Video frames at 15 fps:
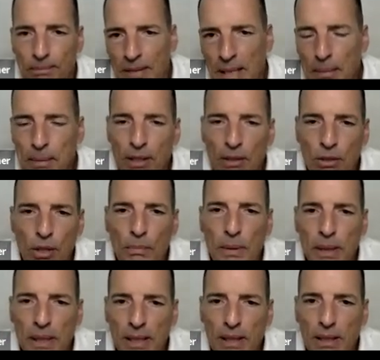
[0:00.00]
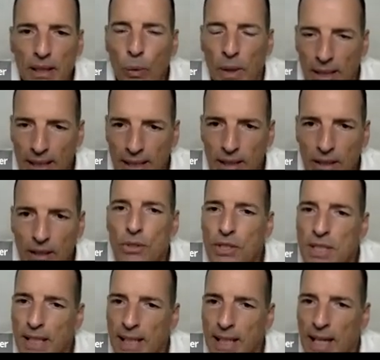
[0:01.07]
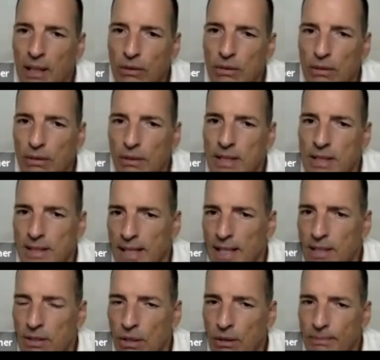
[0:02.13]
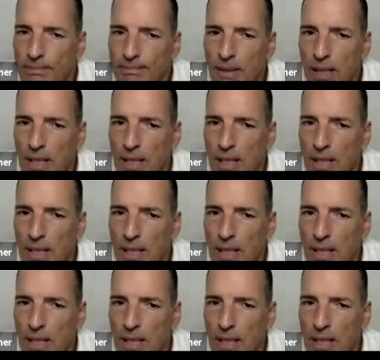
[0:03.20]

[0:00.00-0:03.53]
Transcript: they might not be willing to stick out and say so.